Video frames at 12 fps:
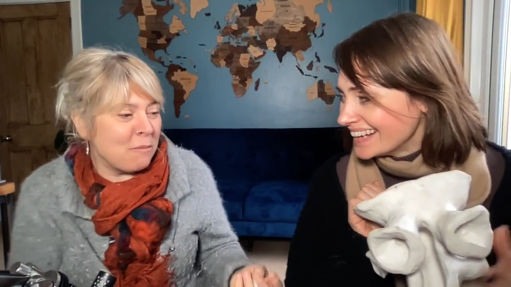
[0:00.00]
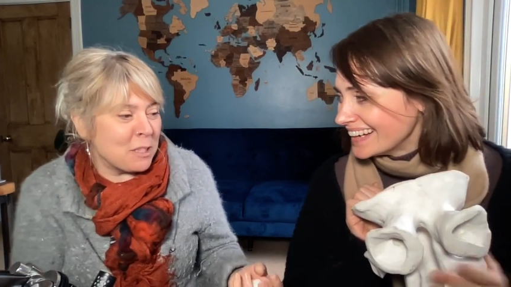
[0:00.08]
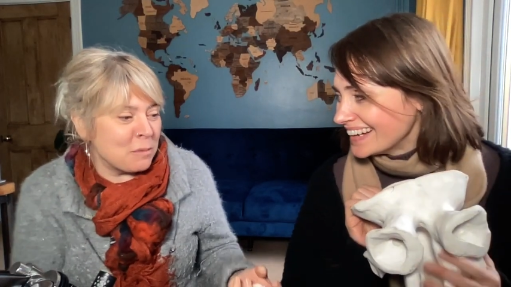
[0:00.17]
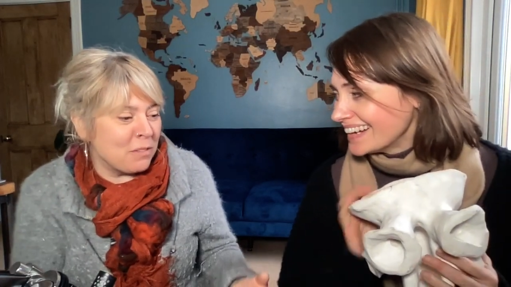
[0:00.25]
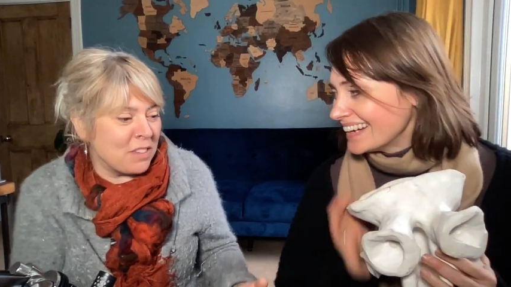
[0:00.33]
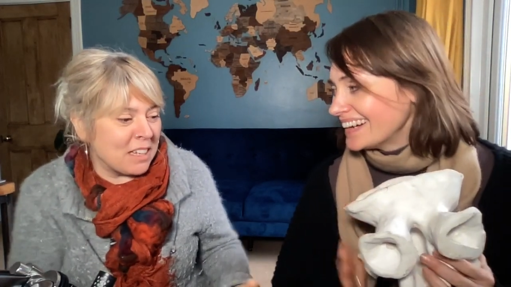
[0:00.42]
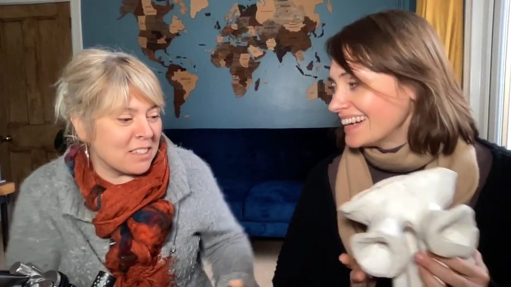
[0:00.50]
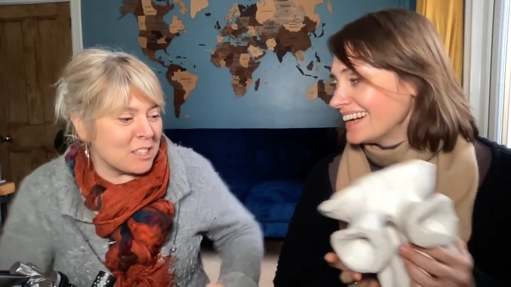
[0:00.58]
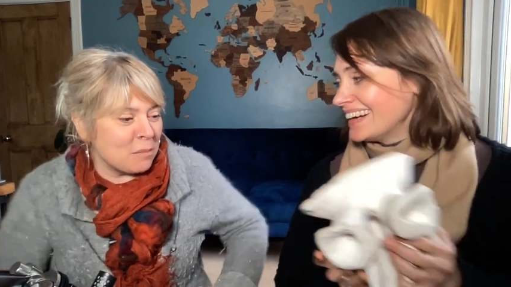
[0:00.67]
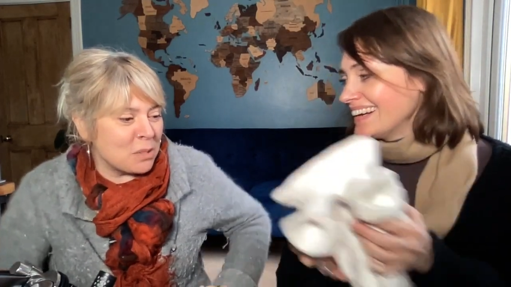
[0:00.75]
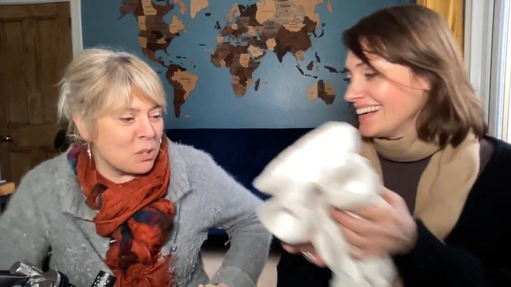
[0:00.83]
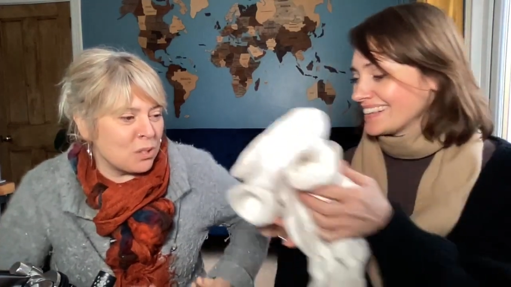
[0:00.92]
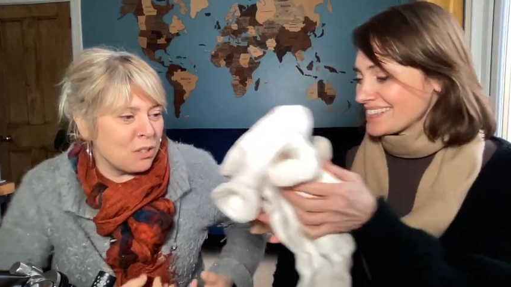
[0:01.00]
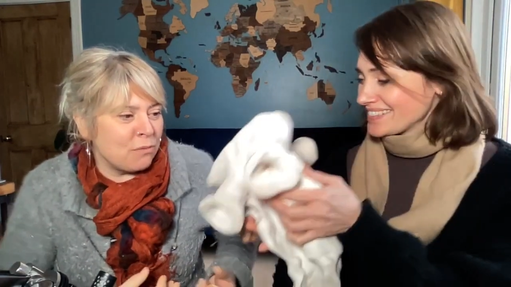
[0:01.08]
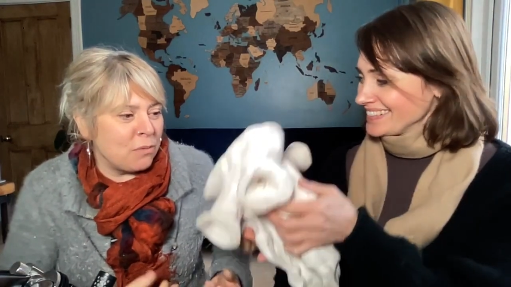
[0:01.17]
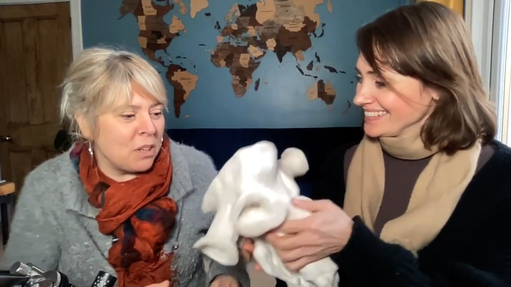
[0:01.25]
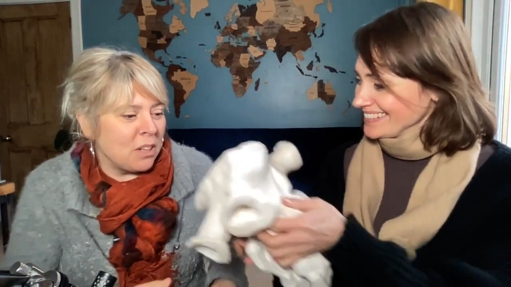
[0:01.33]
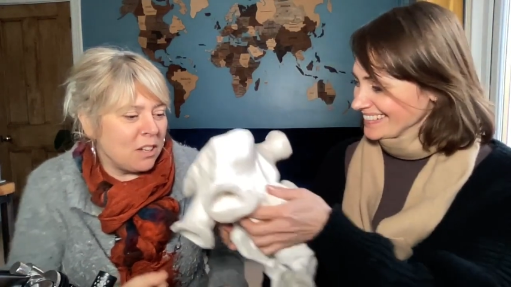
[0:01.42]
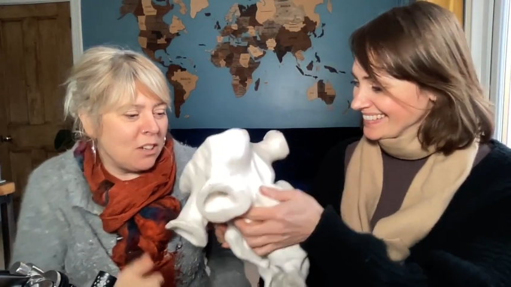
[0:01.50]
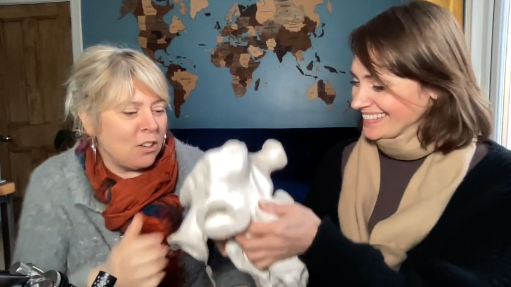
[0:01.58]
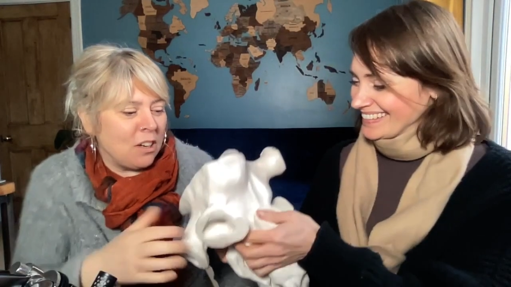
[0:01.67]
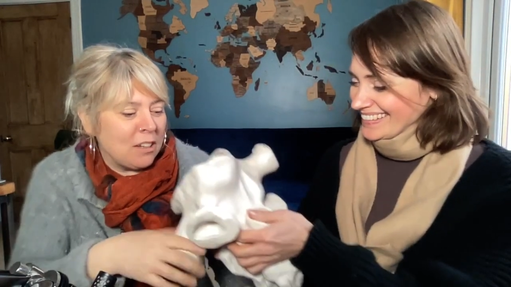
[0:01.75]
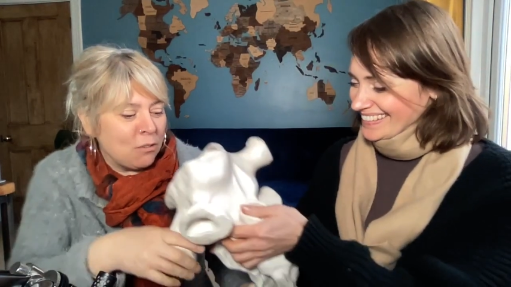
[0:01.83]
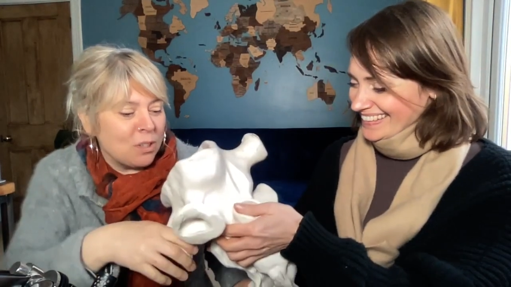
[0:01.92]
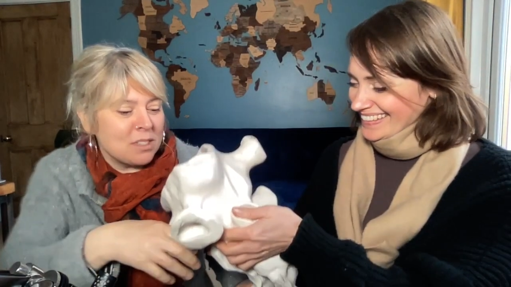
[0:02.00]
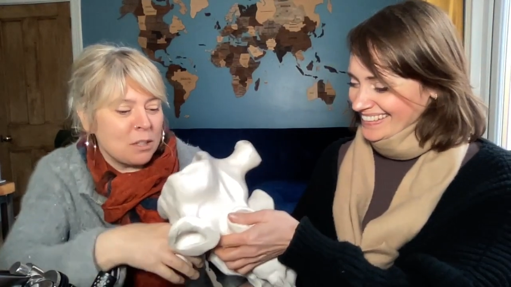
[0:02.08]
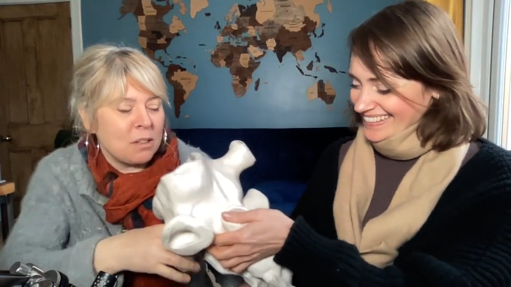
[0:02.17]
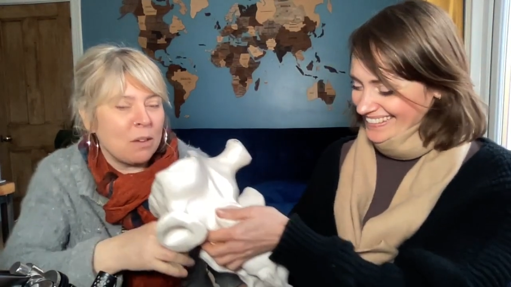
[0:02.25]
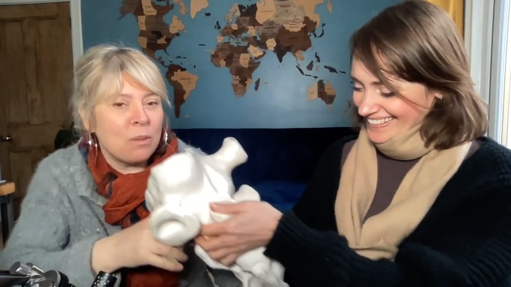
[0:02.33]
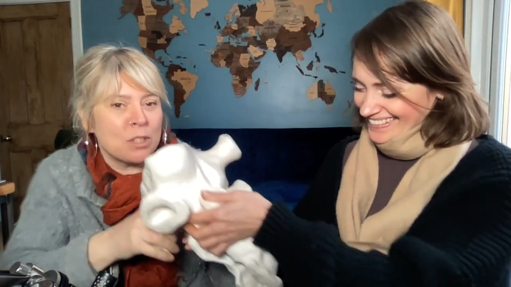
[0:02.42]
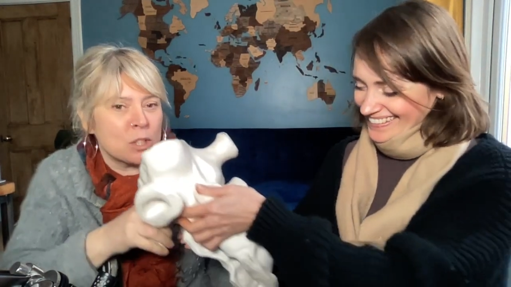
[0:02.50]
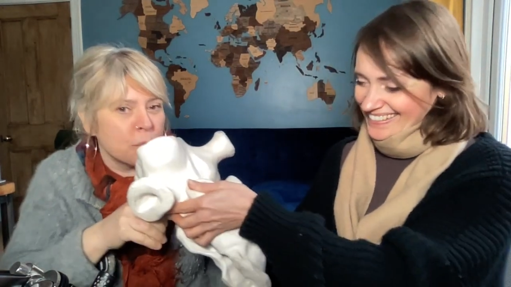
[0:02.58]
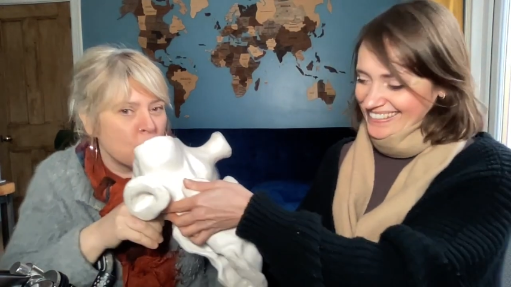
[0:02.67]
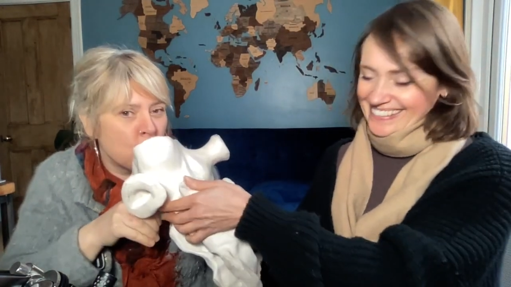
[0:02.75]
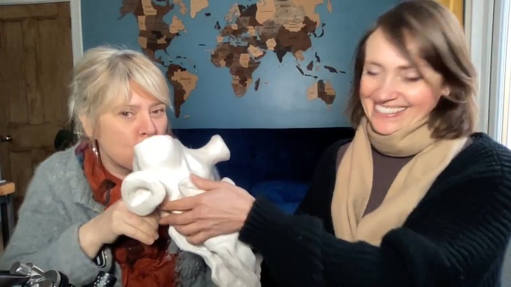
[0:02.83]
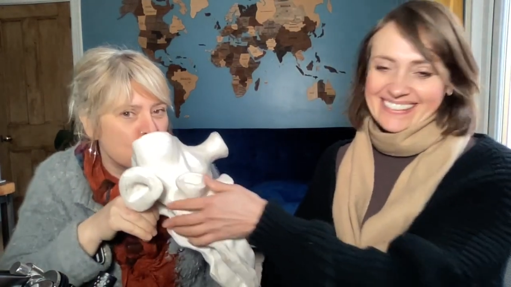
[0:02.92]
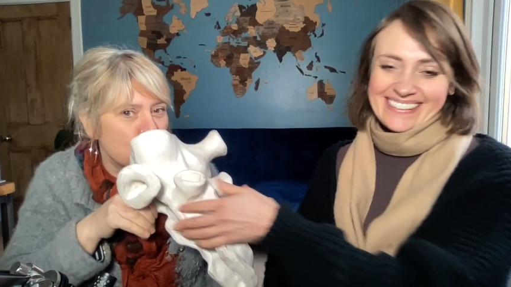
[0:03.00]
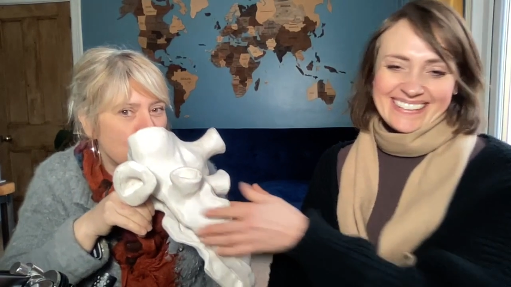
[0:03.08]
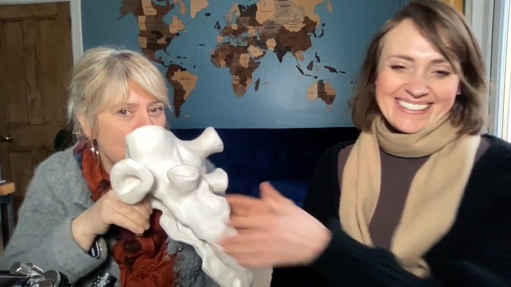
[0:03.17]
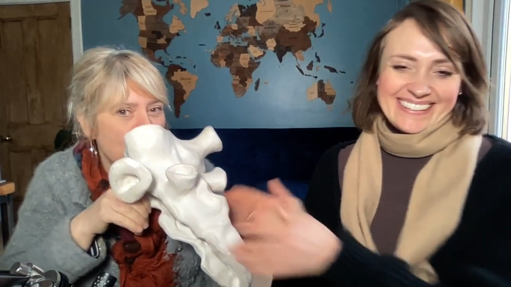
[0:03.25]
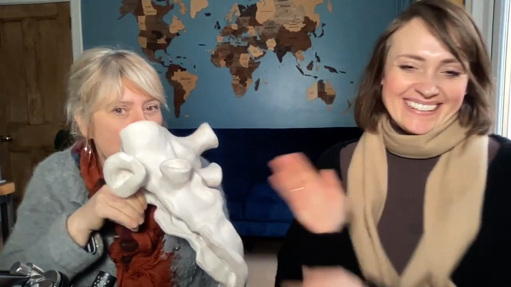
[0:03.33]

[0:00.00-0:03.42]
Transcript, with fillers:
Speaker 1: It reminds me of like some sort of. I want to. I want to speak into it.